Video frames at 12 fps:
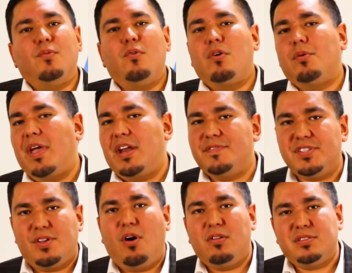or made of
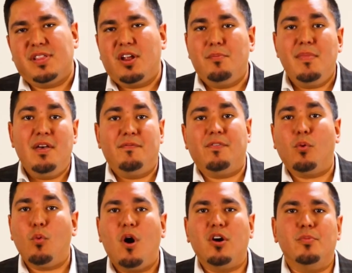salt that are meant for
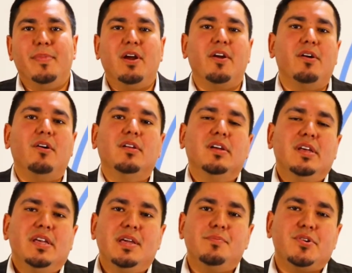water burial
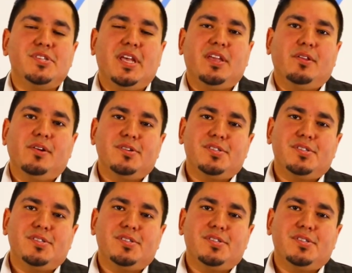in particular.